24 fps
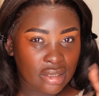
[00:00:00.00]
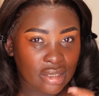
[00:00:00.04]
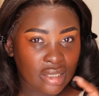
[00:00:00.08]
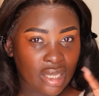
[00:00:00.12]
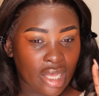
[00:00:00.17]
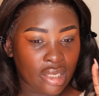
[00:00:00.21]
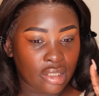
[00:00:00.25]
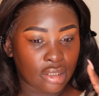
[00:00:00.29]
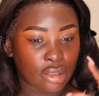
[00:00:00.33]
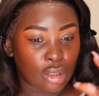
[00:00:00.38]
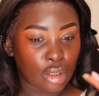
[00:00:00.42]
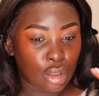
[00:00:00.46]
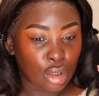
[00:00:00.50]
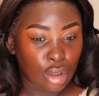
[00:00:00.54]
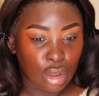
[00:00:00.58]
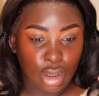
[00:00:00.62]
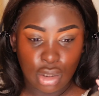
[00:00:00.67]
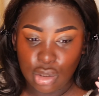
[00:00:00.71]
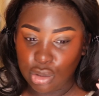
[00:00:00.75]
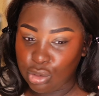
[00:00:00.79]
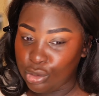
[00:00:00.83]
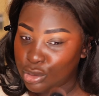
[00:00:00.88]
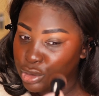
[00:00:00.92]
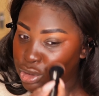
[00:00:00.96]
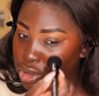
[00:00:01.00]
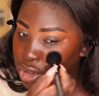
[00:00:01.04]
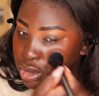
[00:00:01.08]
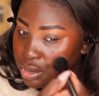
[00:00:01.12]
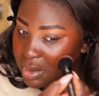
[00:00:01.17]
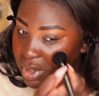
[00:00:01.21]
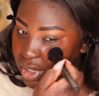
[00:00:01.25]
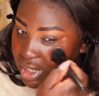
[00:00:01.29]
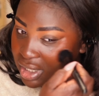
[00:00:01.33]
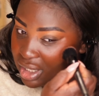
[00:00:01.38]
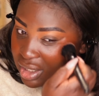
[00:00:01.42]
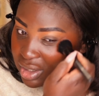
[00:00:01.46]
kind of glow to
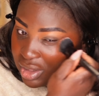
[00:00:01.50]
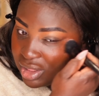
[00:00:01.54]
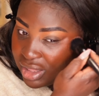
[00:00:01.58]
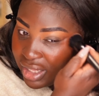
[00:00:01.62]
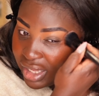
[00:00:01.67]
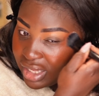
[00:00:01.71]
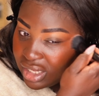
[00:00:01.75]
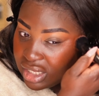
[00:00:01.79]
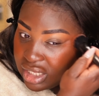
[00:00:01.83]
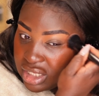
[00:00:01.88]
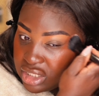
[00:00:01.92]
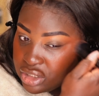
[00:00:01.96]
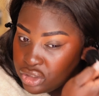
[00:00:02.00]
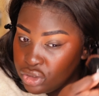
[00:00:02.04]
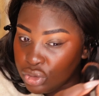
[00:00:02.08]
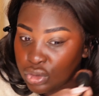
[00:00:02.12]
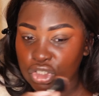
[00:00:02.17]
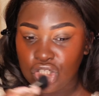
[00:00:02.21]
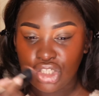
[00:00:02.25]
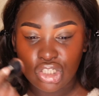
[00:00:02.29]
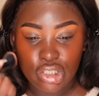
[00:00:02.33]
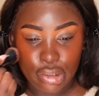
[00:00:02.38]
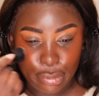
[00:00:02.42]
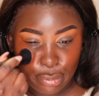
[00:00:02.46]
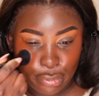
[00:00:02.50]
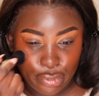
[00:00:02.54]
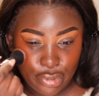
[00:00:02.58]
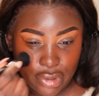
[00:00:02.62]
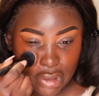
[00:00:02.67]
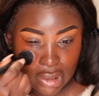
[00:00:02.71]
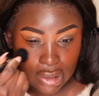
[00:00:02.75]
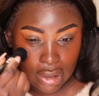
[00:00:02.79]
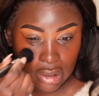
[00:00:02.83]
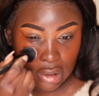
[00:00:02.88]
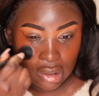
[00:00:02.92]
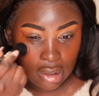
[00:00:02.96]
it. Like it's not
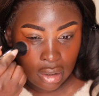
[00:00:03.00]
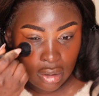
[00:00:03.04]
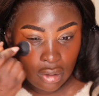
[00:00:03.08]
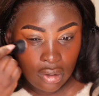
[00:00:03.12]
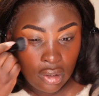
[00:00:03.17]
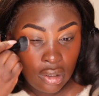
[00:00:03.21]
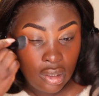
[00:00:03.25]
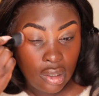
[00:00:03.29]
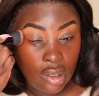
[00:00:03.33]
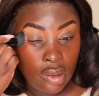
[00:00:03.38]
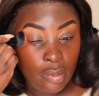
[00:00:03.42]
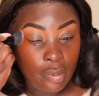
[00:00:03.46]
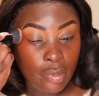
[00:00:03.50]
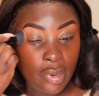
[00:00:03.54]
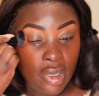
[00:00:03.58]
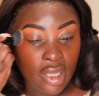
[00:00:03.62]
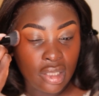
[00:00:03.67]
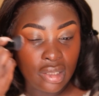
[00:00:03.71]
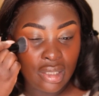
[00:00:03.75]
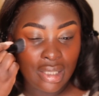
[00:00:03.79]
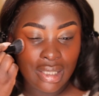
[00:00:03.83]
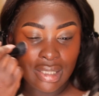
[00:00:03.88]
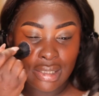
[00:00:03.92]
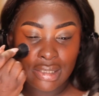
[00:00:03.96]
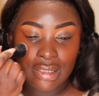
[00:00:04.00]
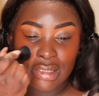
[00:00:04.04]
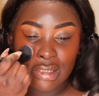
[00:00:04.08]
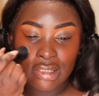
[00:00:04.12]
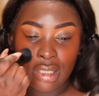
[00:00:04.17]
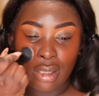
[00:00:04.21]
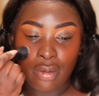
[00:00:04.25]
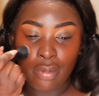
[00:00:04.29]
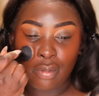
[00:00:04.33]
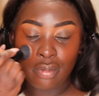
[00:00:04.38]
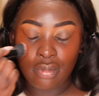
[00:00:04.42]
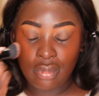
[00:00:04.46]
shimmery, but there's
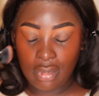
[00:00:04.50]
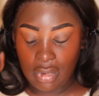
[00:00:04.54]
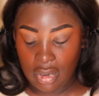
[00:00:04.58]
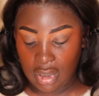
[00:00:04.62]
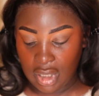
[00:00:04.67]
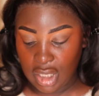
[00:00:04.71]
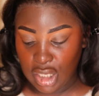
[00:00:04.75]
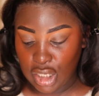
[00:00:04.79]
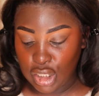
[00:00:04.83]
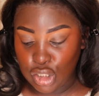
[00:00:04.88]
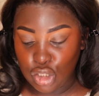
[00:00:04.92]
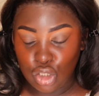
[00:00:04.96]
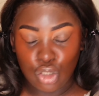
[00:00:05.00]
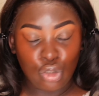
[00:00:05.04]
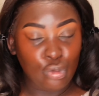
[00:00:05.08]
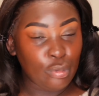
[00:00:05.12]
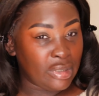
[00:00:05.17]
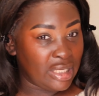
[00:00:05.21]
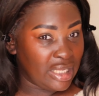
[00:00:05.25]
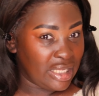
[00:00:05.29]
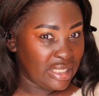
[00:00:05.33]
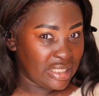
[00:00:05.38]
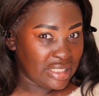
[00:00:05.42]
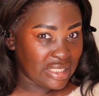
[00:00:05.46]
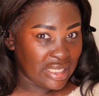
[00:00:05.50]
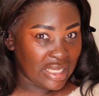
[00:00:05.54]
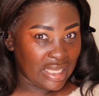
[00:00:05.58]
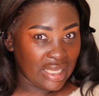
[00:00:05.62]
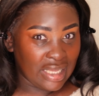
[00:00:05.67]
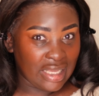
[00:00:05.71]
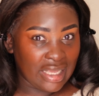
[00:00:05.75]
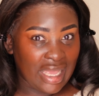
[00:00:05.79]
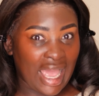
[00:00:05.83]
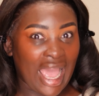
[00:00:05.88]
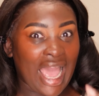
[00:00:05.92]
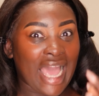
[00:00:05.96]
some
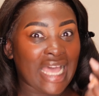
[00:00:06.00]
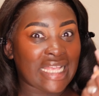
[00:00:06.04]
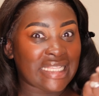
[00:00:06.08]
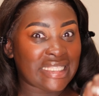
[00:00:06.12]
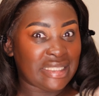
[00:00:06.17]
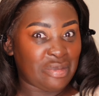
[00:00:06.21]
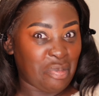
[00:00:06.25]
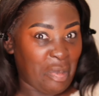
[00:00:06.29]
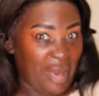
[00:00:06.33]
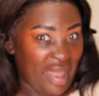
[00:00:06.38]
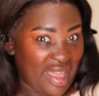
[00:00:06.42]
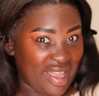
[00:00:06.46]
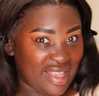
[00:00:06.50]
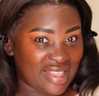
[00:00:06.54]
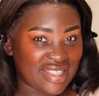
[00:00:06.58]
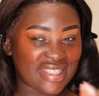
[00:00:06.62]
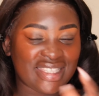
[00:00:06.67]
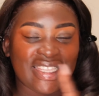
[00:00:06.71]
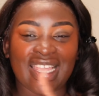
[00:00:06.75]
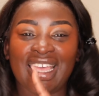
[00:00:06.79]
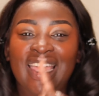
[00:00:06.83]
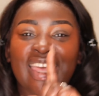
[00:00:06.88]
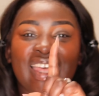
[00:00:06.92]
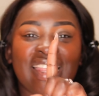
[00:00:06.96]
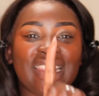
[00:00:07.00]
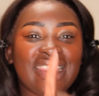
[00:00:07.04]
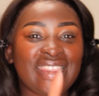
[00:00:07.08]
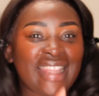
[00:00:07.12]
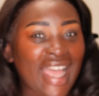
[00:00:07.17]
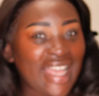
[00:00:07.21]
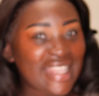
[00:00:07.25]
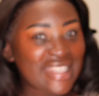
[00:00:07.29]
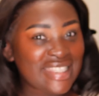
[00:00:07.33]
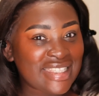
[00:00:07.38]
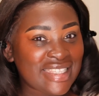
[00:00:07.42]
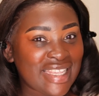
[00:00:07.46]
illuminating aspects.
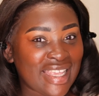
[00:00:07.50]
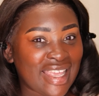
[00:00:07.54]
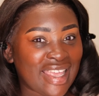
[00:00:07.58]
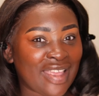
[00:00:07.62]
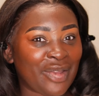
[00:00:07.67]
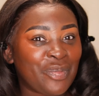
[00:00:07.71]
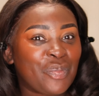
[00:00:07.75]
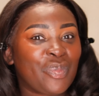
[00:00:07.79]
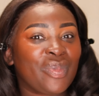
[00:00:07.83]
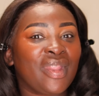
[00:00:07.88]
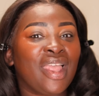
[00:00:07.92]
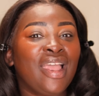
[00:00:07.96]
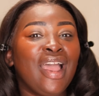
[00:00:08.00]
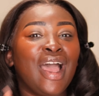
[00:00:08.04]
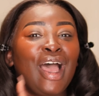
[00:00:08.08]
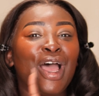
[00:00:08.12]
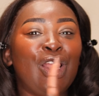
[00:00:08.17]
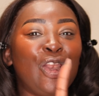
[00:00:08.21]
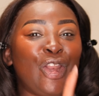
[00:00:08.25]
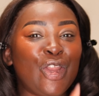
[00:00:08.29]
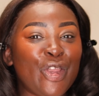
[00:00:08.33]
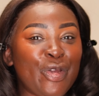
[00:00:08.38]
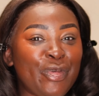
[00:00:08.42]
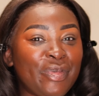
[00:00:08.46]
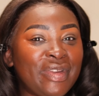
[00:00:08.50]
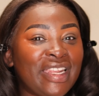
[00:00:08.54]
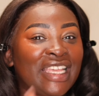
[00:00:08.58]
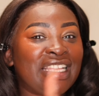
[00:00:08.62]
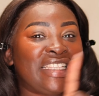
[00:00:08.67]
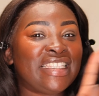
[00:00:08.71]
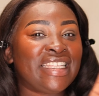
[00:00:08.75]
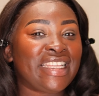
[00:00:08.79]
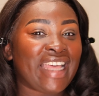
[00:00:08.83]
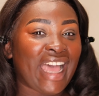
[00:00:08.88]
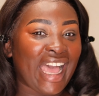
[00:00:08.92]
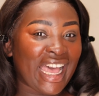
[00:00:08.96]
That's it,
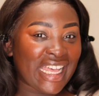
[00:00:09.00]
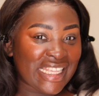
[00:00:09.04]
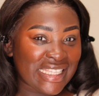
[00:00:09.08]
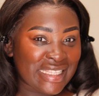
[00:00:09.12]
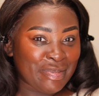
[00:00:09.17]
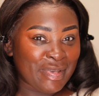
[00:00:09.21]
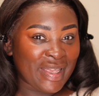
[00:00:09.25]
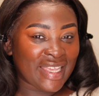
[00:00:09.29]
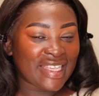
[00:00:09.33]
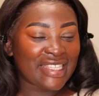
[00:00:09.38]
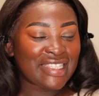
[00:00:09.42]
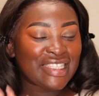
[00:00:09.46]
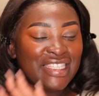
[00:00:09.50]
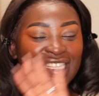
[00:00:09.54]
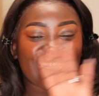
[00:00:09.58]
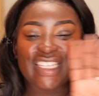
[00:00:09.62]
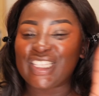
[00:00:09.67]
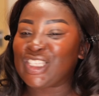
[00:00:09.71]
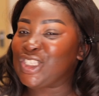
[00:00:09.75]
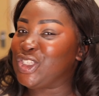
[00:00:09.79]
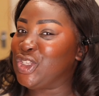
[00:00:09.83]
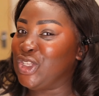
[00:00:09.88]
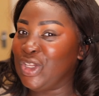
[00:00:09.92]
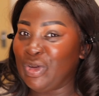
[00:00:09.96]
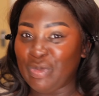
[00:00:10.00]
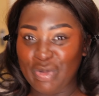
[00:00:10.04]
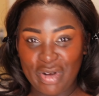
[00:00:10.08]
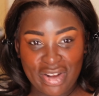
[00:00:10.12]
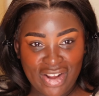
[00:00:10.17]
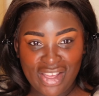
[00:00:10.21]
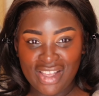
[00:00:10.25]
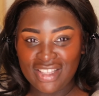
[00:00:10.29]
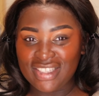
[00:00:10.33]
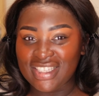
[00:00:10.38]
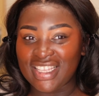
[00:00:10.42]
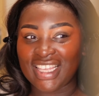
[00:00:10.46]
illuminated aspects to the
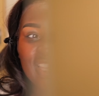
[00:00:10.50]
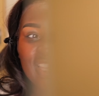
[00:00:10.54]
product.